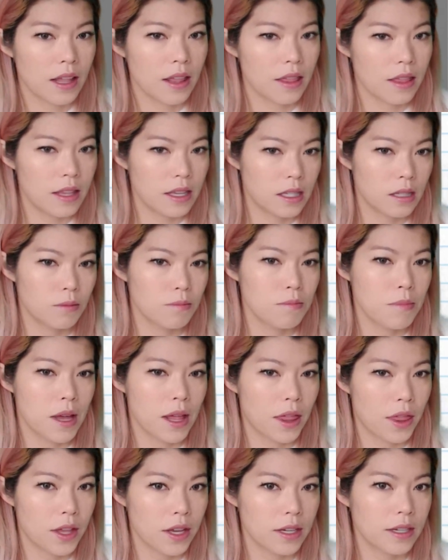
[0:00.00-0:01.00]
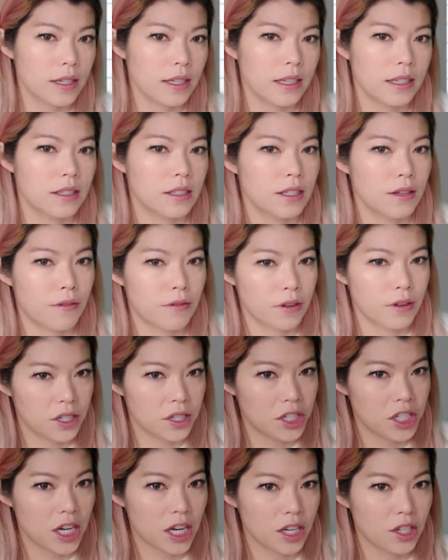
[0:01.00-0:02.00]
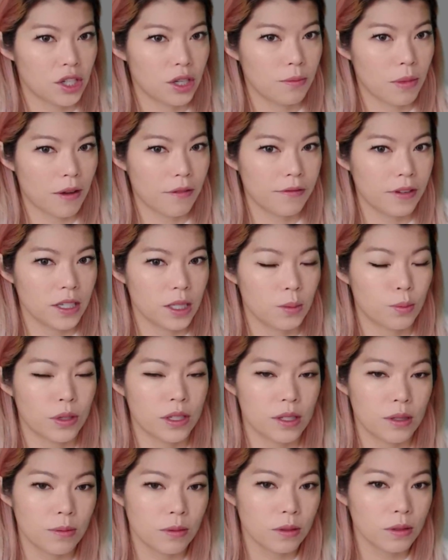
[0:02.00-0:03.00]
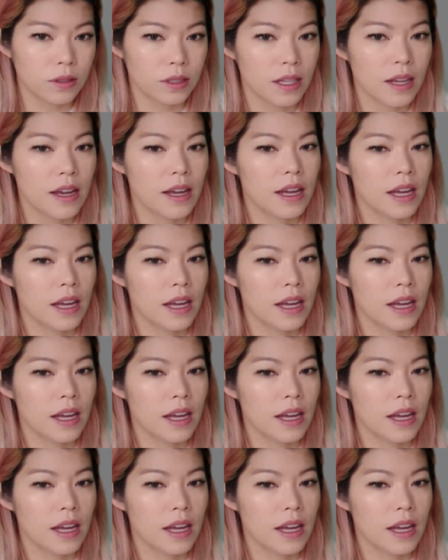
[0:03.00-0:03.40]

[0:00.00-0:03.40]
This method is differentiation by first principles.